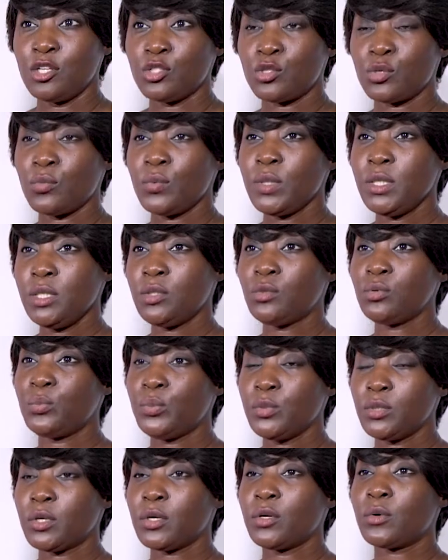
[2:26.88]
So we need to
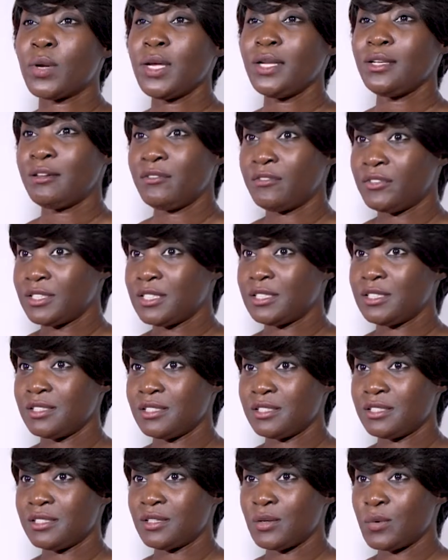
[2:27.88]
put a great
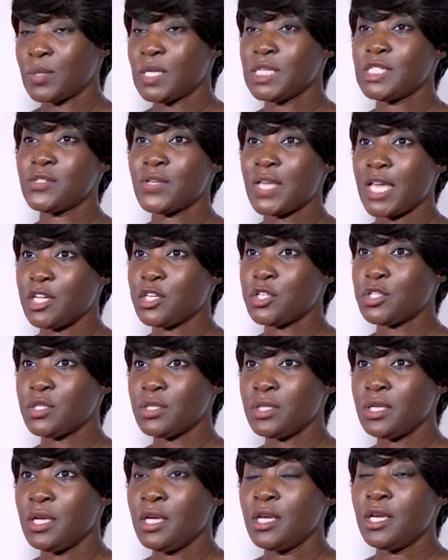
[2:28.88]
emphasis on
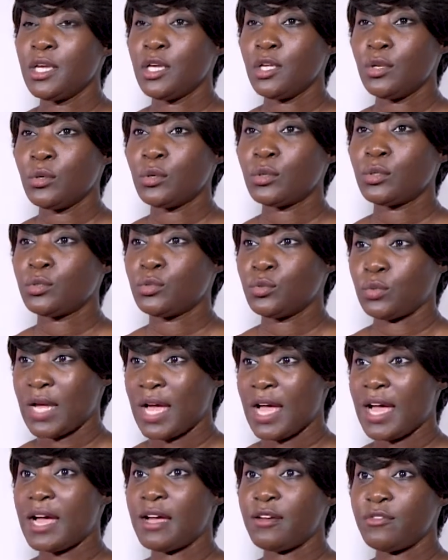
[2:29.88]
education in order to
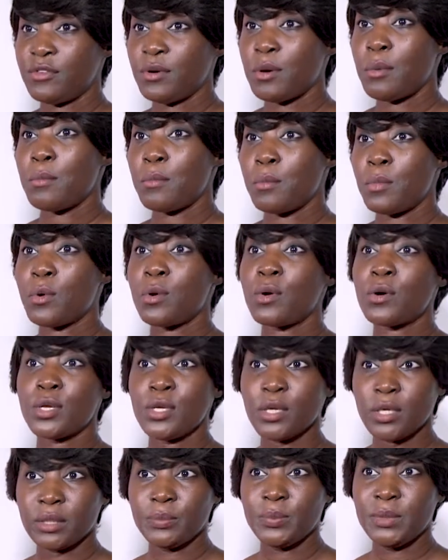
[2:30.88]
have more
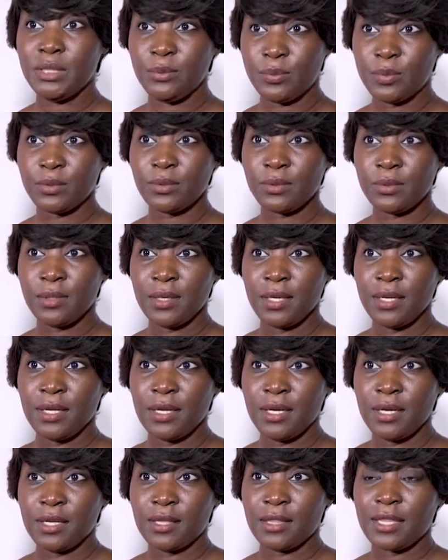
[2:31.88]
young people
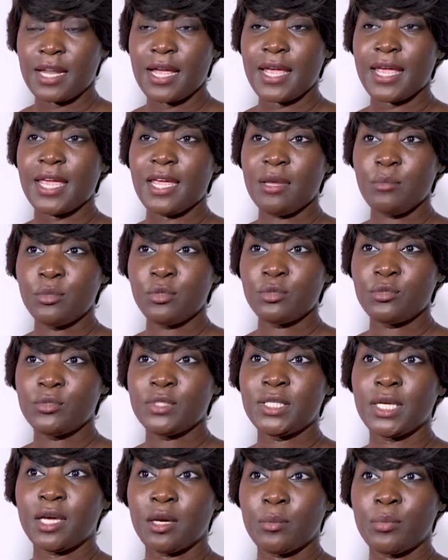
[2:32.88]
that are able to
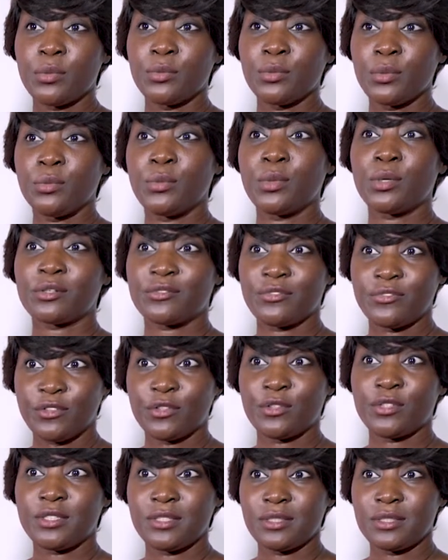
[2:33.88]
take up on the
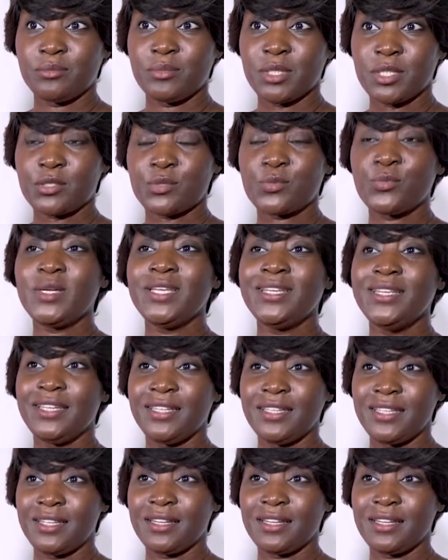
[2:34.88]
workforce because we need